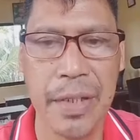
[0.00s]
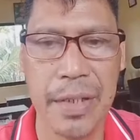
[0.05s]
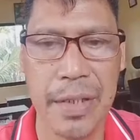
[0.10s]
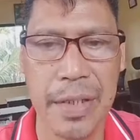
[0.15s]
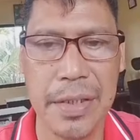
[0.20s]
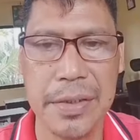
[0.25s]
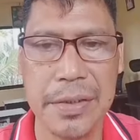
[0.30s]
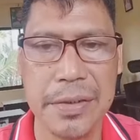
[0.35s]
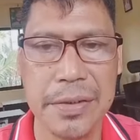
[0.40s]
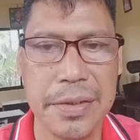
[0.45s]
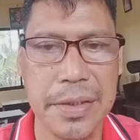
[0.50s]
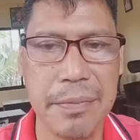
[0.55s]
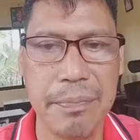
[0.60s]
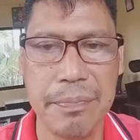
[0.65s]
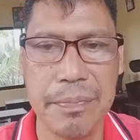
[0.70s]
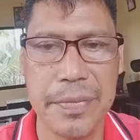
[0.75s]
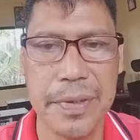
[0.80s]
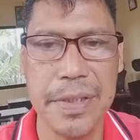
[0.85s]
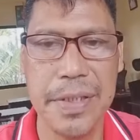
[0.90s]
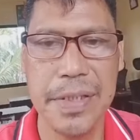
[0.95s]
And
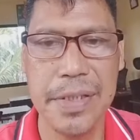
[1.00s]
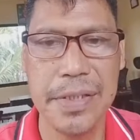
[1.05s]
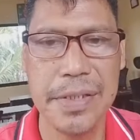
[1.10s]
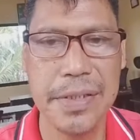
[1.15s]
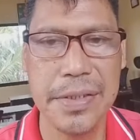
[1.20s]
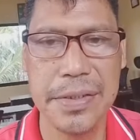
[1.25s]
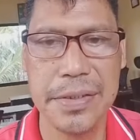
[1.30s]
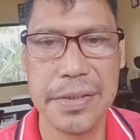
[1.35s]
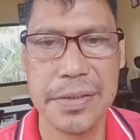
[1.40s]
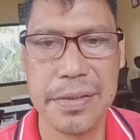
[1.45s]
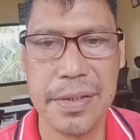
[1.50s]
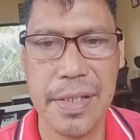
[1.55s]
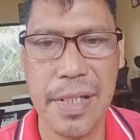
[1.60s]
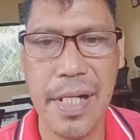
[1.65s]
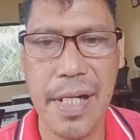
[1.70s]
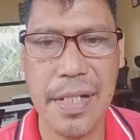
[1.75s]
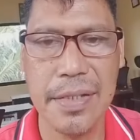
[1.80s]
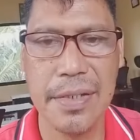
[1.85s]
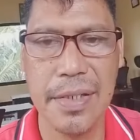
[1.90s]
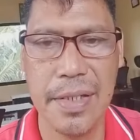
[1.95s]
deep
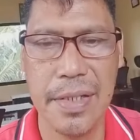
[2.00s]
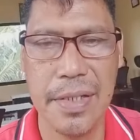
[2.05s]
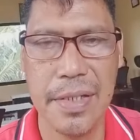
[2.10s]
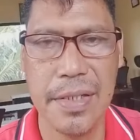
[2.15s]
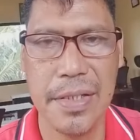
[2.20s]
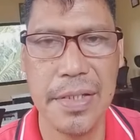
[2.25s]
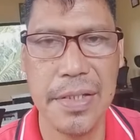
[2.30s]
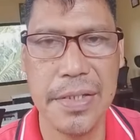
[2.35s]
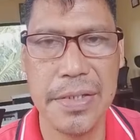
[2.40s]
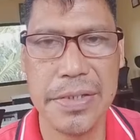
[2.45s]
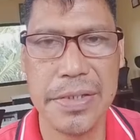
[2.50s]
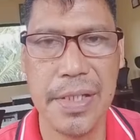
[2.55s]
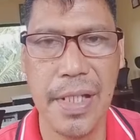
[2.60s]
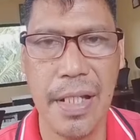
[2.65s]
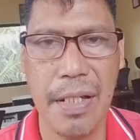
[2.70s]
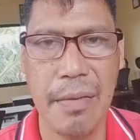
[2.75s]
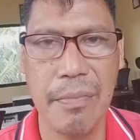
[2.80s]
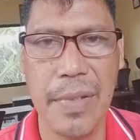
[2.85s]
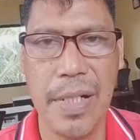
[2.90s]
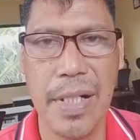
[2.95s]
inside,
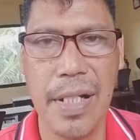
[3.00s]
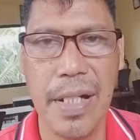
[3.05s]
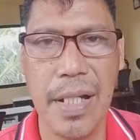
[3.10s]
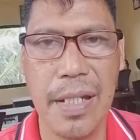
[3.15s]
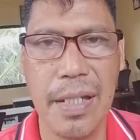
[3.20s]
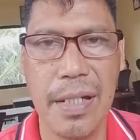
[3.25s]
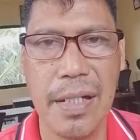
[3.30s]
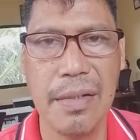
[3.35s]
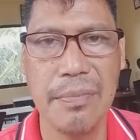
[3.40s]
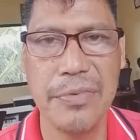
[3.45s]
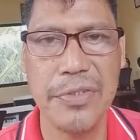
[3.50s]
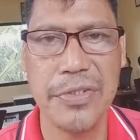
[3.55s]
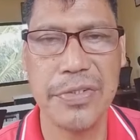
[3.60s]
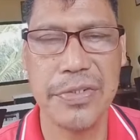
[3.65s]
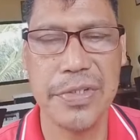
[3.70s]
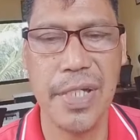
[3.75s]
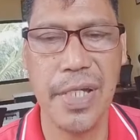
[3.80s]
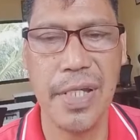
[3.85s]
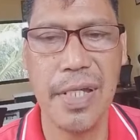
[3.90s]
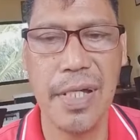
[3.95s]
still my love,
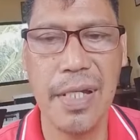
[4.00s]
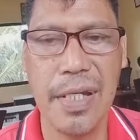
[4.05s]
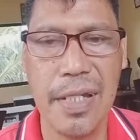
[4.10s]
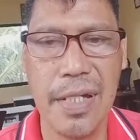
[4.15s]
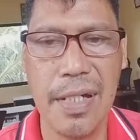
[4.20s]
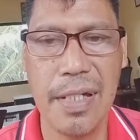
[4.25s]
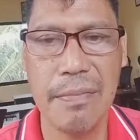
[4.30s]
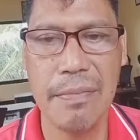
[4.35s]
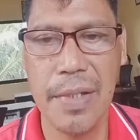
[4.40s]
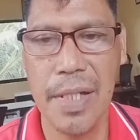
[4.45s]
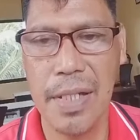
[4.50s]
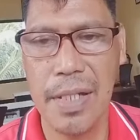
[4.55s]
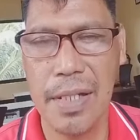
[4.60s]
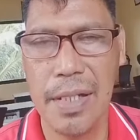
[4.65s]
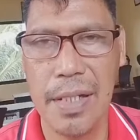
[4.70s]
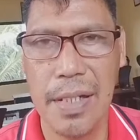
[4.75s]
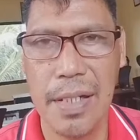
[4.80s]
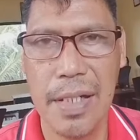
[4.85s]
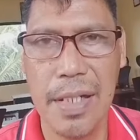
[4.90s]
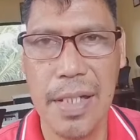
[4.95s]
still alive.
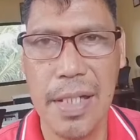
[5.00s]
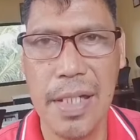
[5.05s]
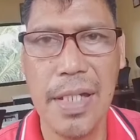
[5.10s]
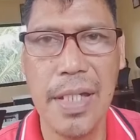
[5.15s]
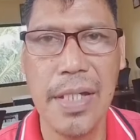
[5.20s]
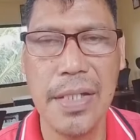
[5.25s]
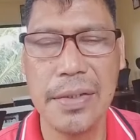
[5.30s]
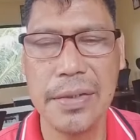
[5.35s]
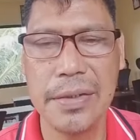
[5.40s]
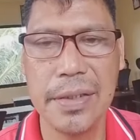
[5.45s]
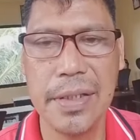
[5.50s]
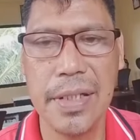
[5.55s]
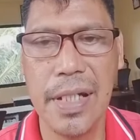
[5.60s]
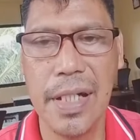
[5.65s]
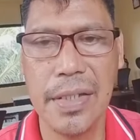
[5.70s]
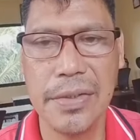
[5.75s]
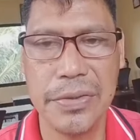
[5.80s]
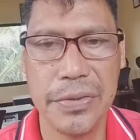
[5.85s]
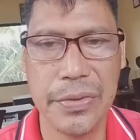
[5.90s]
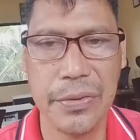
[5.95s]
And
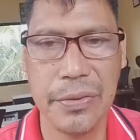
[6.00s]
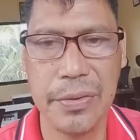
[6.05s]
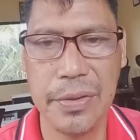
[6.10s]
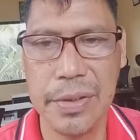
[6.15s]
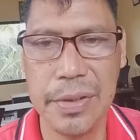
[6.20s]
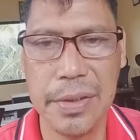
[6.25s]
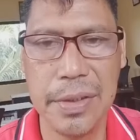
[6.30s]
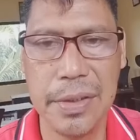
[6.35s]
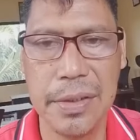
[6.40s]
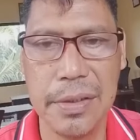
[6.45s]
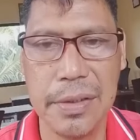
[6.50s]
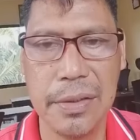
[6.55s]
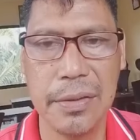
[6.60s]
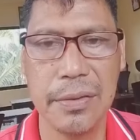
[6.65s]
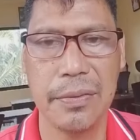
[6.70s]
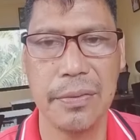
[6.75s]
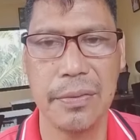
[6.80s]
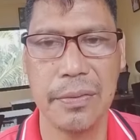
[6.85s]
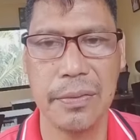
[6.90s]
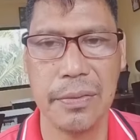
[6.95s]
God's only
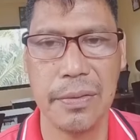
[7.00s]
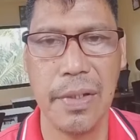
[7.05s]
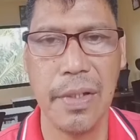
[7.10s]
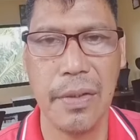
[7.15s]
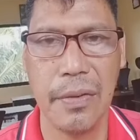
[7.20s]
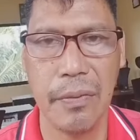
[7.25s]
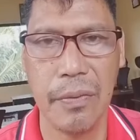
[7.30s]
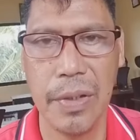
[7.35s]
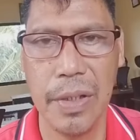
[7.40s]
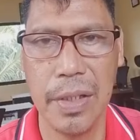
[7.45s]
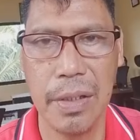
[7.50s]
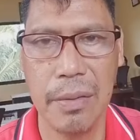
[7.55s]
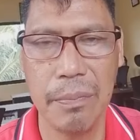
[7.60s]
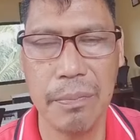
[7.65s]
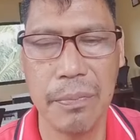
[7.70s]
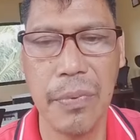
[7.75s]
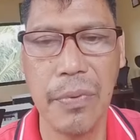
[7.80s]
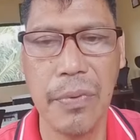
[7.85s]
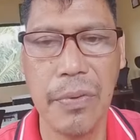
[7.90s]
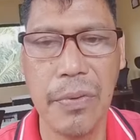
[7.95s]
know when I'm
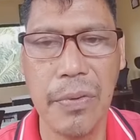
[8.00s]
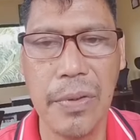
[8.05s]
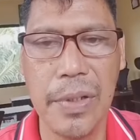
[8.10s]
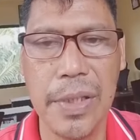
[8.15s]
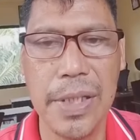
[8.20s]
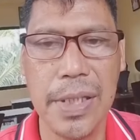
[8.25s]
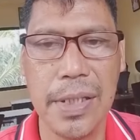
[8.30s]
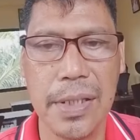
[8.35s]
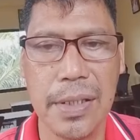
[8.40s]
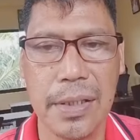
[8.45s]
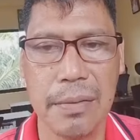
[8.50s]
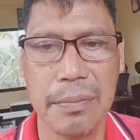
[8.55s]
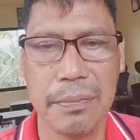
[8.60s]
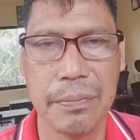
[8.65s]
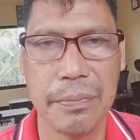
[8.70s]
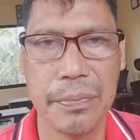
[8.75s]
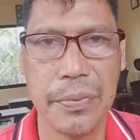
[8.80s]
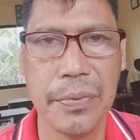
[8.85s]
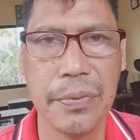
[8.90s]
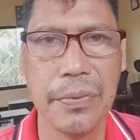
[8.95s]
falling
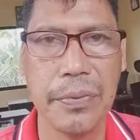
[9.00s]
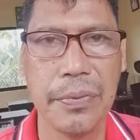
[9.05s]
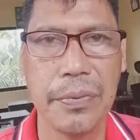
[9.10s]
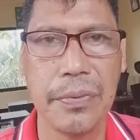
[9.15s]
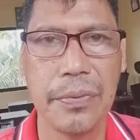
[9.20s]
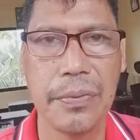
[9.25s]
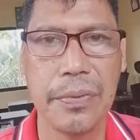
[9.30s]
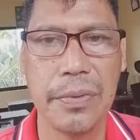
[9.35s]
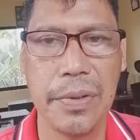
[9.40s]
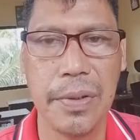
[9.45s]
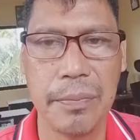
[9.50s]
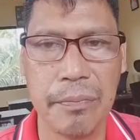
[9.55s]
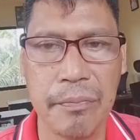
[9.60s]
apart.